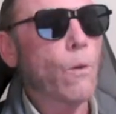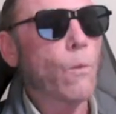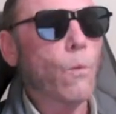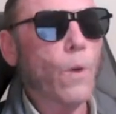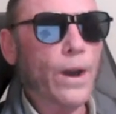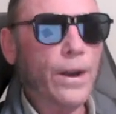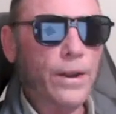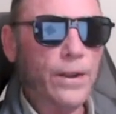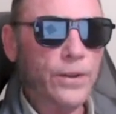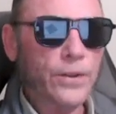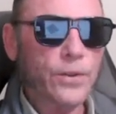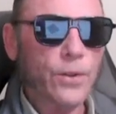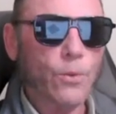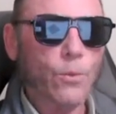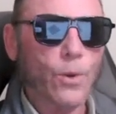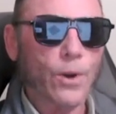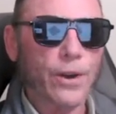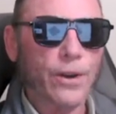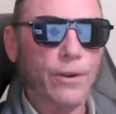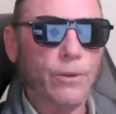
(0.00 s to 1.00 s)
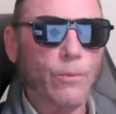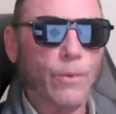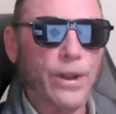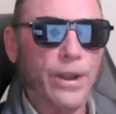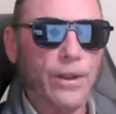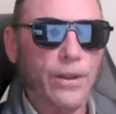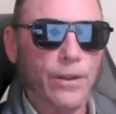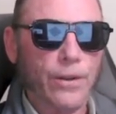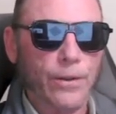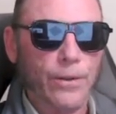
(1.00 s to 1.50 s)
What is the word we
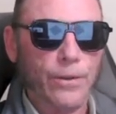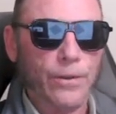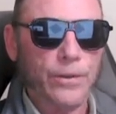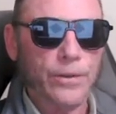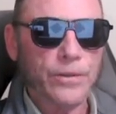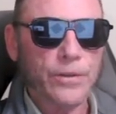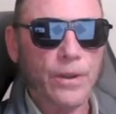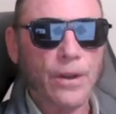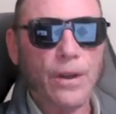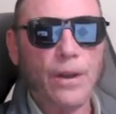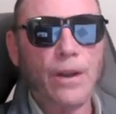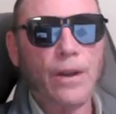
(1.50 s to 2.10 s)
use